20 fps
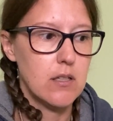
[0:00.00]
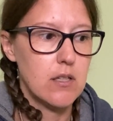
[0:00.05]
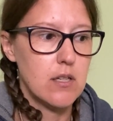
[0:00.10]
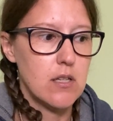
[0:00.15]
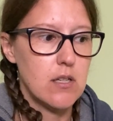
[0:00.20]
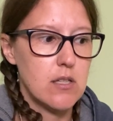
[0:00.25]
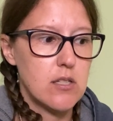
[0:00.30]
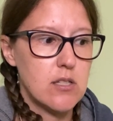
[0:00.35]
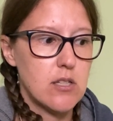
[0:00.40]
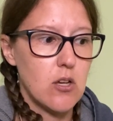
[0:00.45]

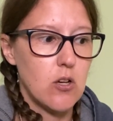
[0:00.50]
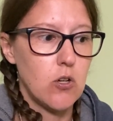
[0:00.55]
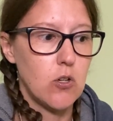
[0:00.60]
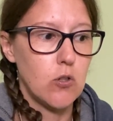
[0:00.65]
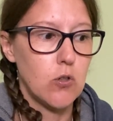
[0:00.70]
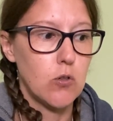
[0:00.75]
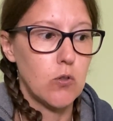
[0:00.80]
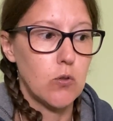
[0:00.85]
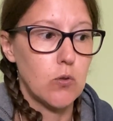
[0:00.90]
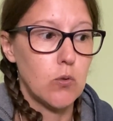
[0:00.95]

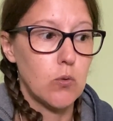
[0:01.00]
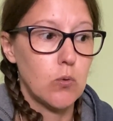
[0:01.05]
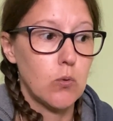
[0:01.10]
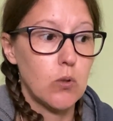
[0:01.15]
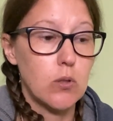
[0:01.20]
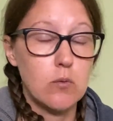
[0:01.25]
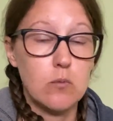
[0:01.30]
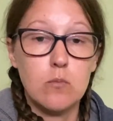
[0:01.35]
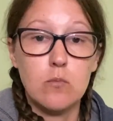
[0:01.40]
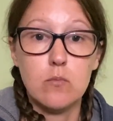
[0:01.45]
So
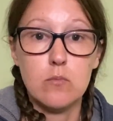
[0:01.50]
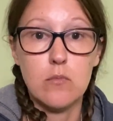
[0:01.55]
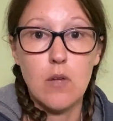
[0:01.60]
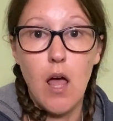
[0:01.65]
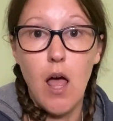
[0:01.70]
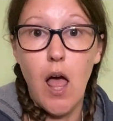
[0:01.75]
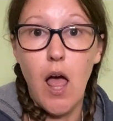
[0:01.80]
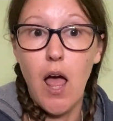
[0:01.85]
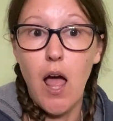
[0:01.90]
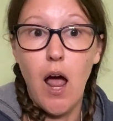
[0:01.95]

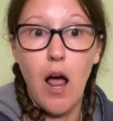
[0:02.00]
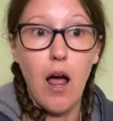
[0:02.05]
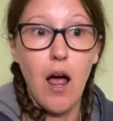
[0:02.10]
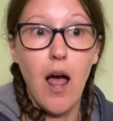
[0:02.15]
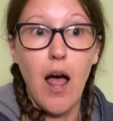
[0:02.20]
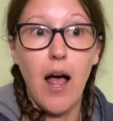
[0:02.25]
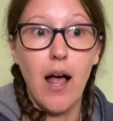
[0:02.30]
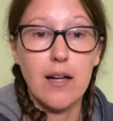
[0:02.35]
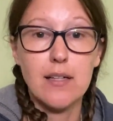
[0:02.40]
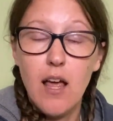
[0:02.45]

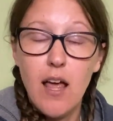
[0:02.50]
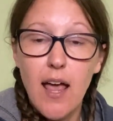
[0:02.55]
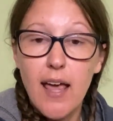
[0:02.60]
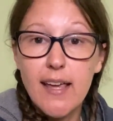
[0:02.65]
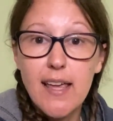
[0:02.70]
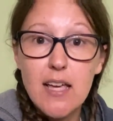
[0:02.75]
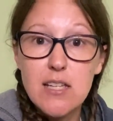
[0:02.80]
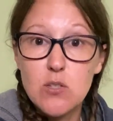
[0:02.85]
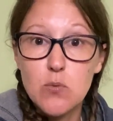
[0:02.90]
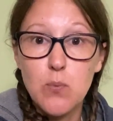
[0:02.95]
I
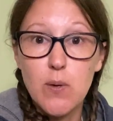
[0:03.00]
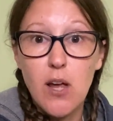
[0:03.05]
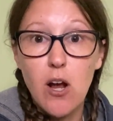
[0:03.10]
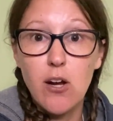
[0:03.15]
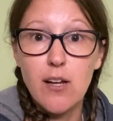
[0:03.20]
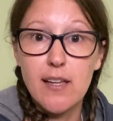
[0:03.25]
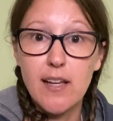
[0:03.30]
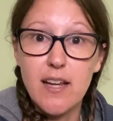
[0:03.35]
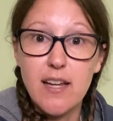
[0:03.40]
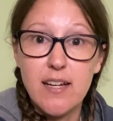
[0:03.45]
guess we
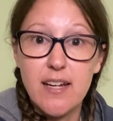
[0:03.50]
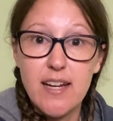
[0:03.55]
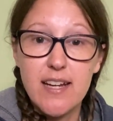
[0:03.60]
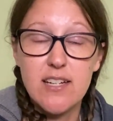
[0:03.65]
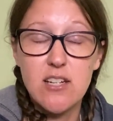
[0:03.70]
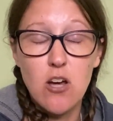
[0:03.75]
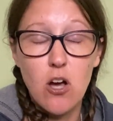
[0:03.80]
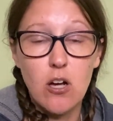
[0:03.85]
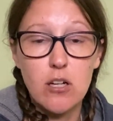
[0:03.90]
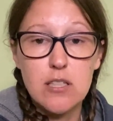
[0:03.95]
aren't getting any
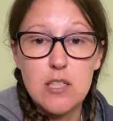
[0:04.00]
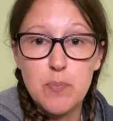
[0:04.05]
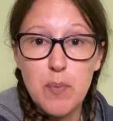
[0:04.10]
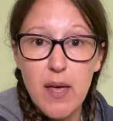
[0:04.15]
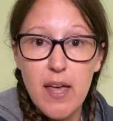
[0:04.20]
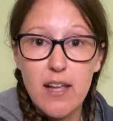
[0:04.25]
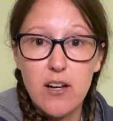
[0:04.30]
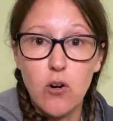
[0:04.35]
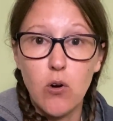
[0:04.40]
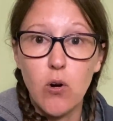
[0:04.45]
dogs
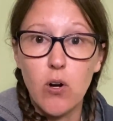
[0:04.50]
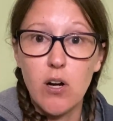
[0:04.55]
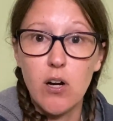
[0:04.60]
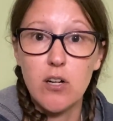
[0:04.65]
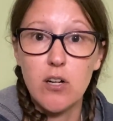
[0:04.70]
spayed or